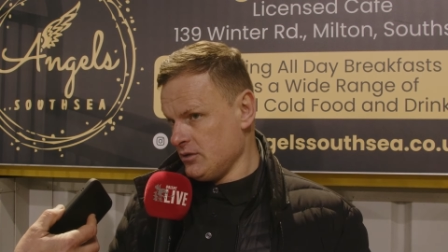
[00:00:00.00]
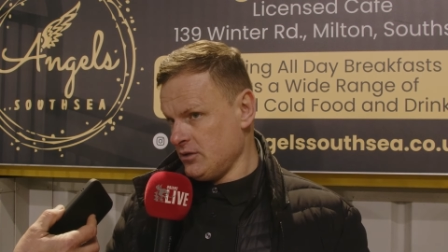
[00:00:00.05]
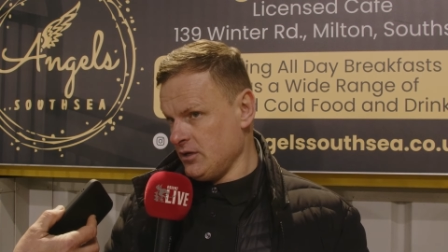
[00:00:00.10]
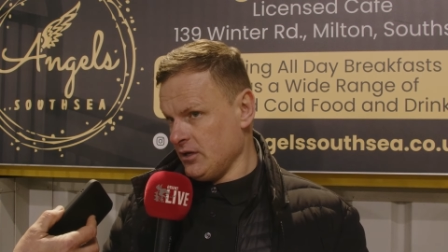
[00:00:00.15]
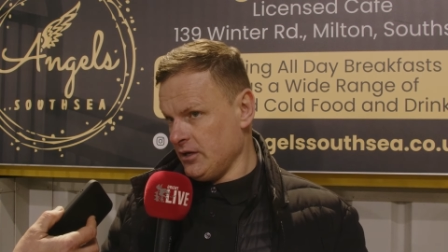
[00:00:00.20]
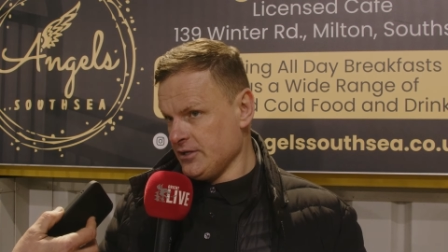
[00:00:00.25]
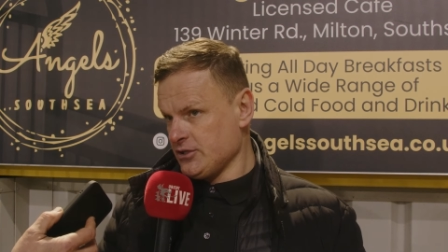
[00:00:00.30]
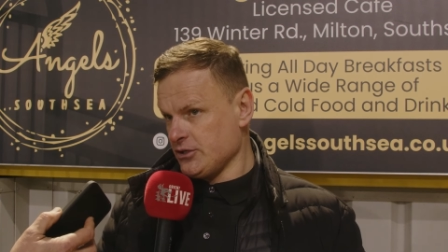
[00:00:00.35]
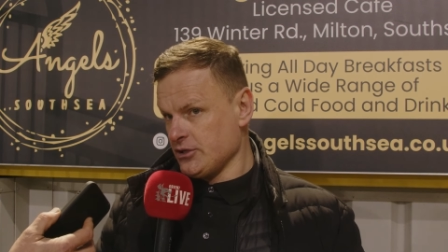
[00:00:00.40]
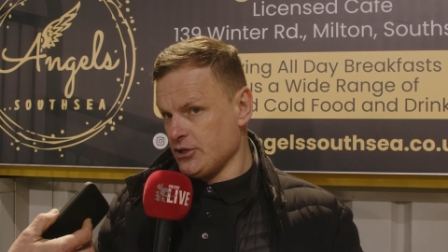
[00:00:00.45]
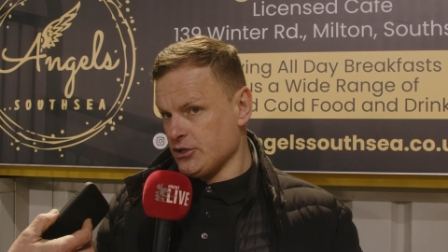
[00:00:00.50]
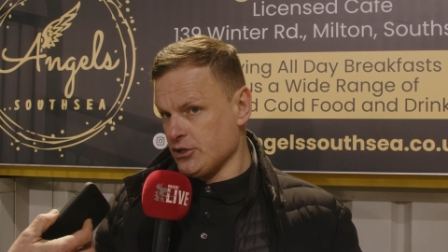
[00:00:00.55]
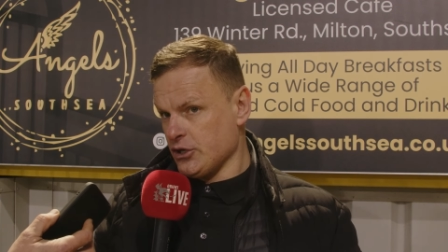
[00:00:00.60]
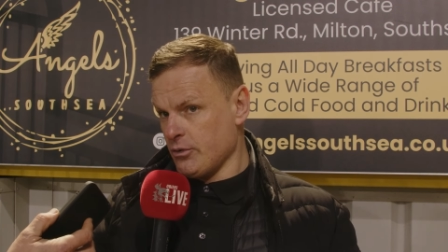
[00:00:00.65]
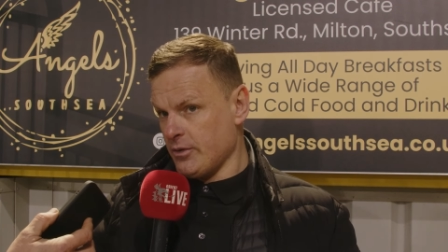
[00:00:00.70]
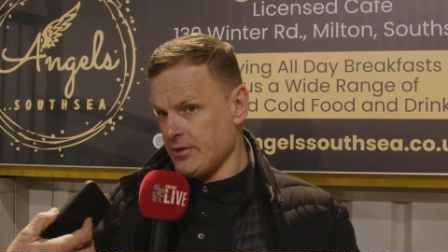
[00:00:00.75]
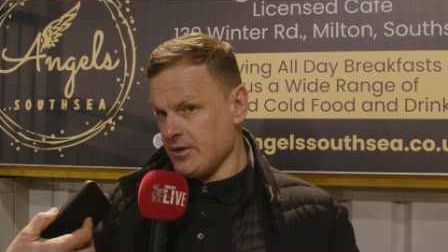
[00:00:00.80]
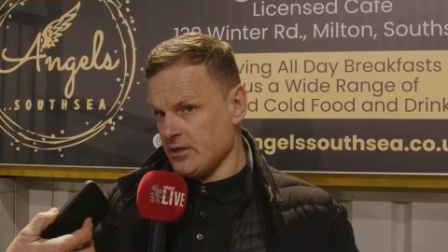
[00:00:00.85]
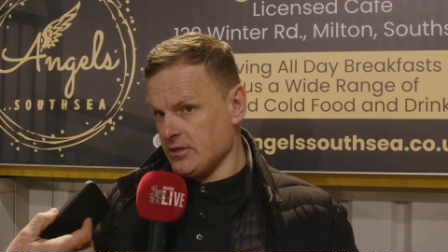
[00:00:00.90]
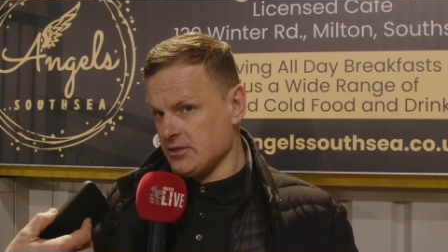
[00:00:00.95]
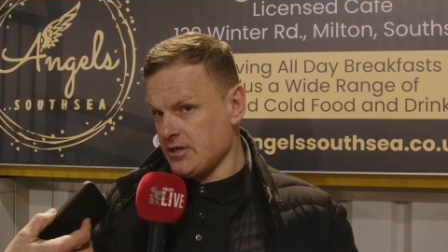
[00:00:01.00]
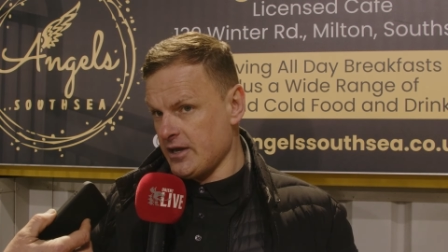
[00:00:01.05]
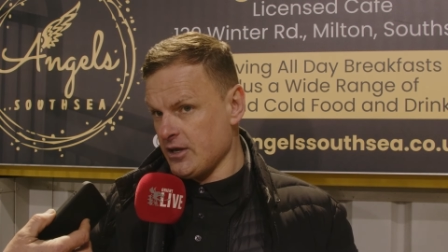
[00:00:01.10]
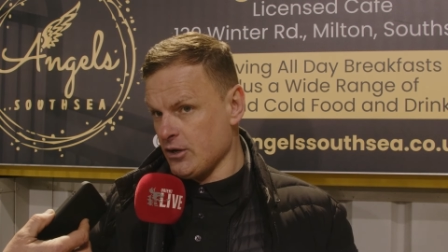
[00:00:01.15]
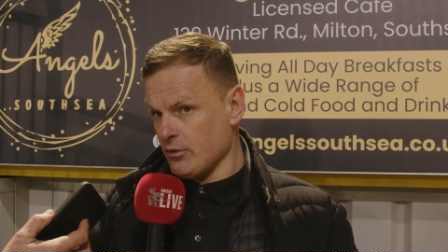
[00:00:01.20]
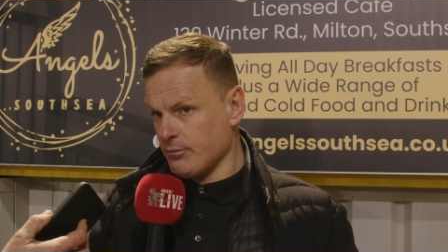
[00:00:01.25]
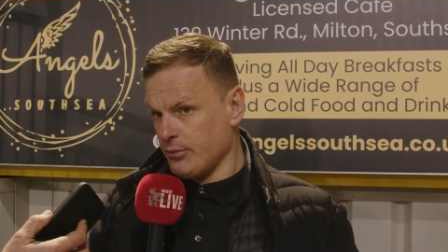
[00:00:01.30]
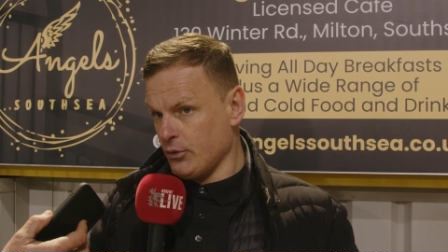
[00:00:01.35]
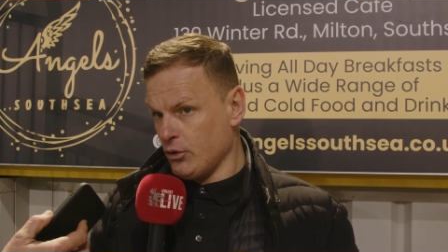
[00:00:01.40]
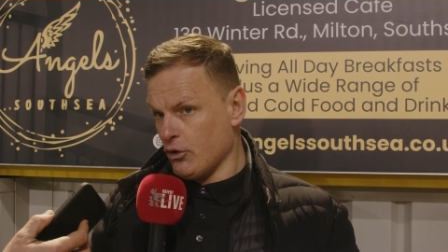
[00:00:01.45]
you listen to and you
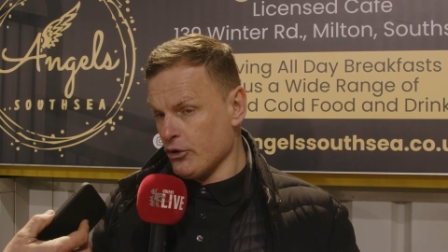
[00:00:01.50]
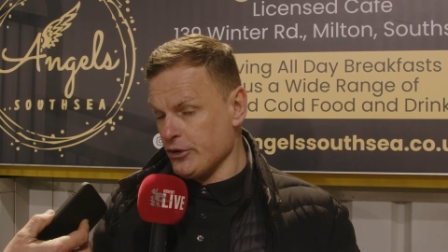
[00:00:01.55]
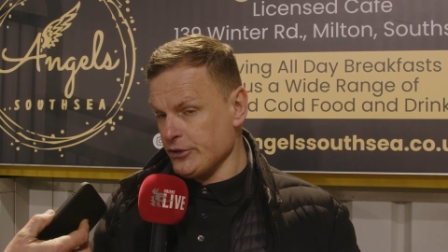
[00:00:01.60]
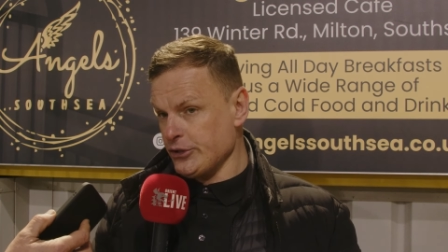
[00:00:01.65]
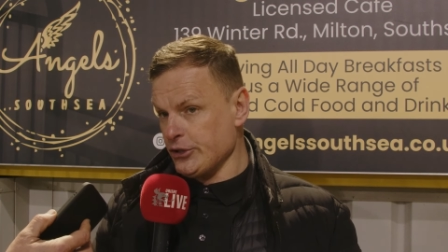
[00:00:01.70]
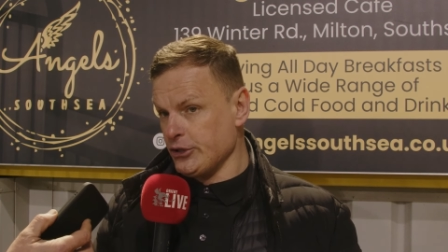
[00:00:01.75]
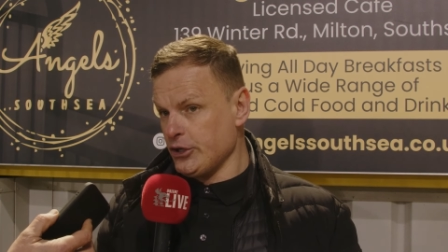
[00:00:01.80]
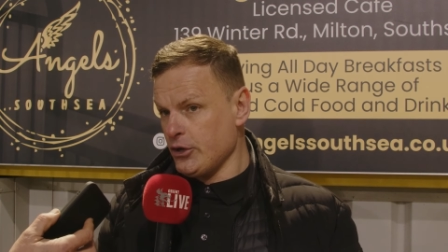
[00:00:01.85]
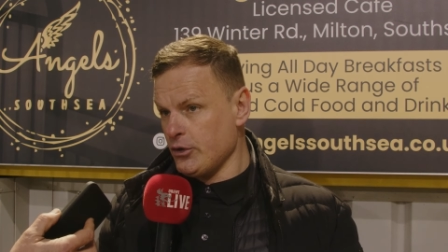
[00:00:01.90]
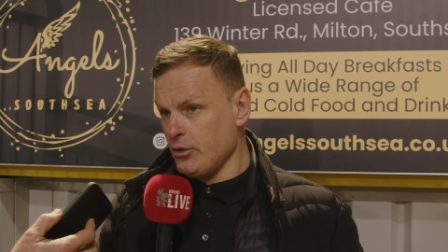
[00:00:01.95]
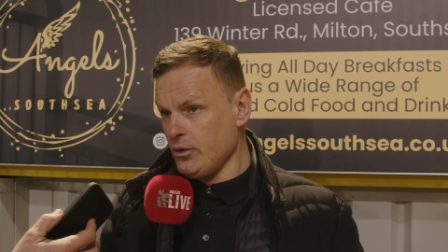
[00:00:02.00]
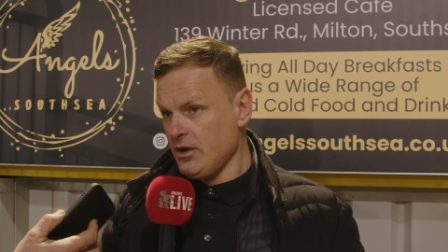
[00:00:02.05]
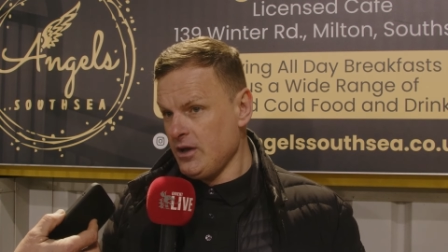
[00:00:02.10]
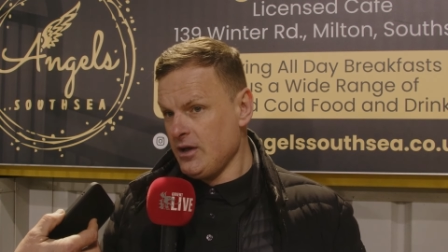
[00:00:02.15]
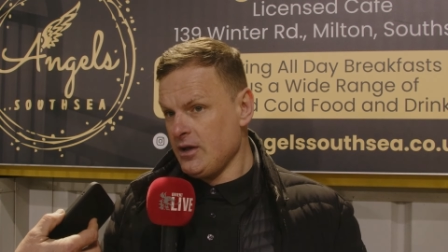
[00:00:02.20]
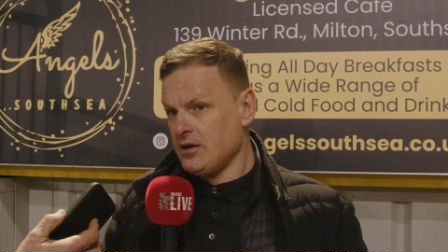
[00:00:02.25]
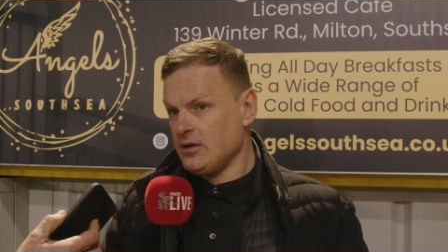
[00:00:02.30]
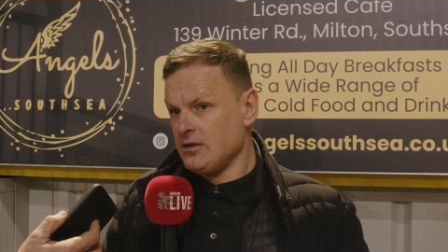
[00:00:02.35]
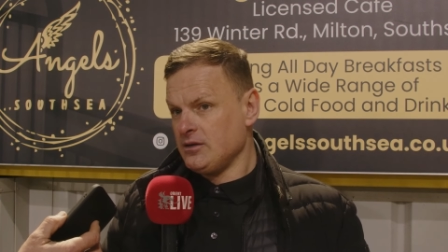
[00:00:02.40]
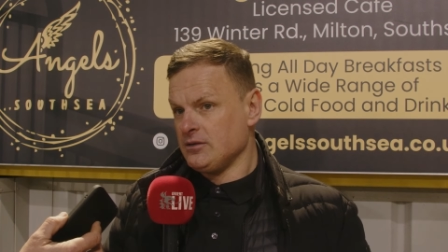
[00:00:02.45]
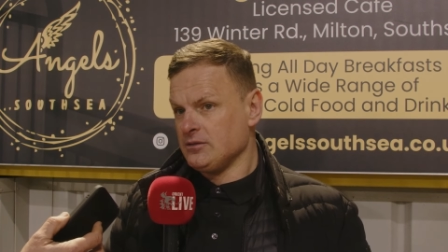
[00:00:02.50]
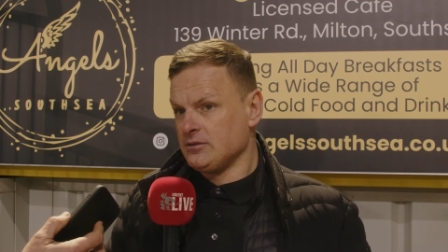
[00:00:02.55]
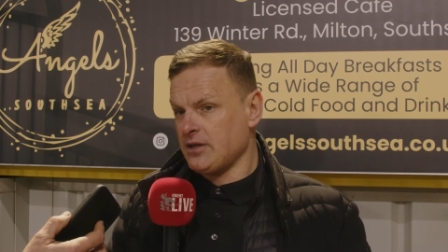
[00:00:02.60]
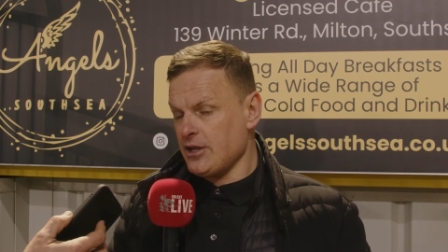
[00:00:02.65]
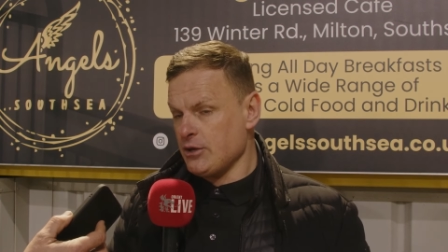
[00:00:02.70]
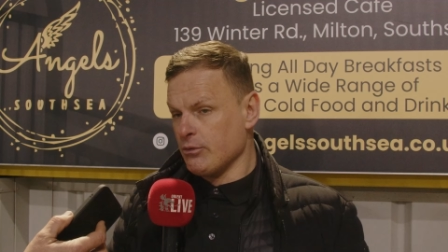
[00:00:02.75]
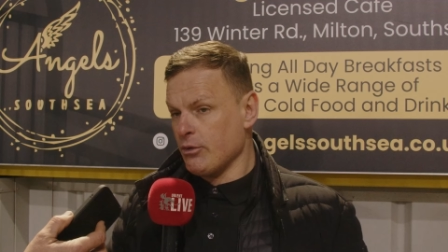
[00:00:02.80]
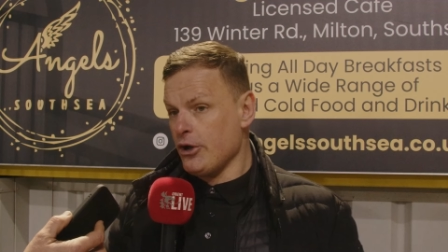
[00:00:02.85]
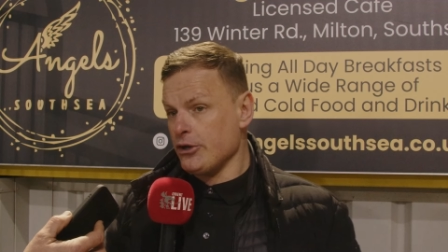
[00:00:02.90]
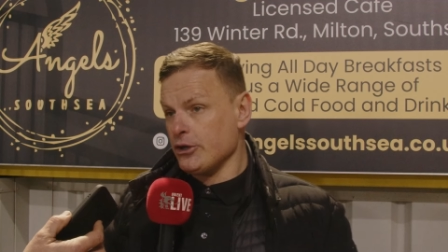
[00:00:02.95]
take on board and you do,
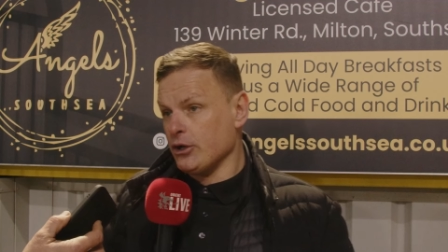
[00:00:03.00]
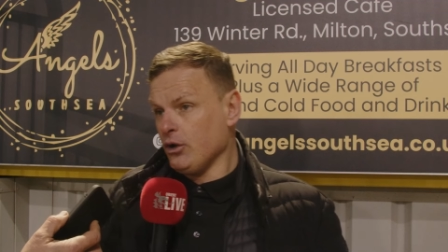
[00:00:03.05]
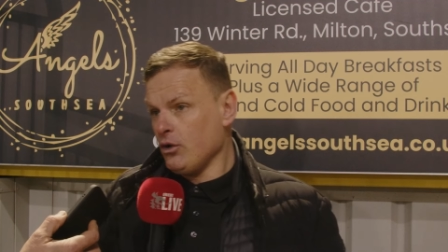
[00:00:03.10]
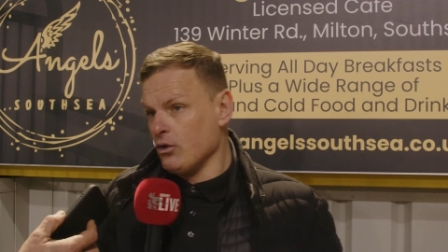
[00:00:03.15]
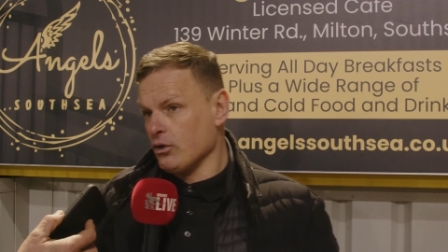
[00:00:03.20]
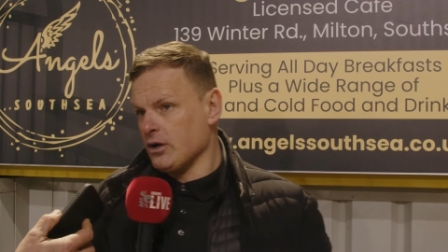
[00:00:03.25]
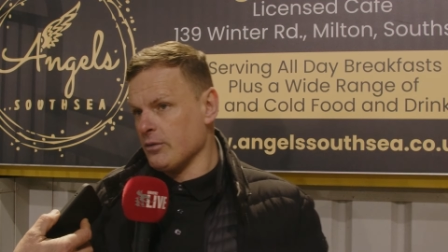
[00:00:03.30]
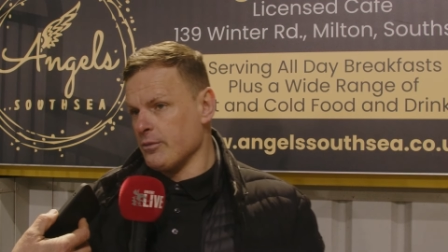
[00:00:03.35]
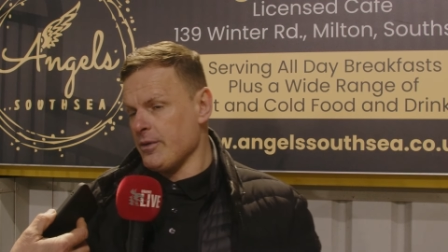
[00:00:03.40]
then you earn your luck.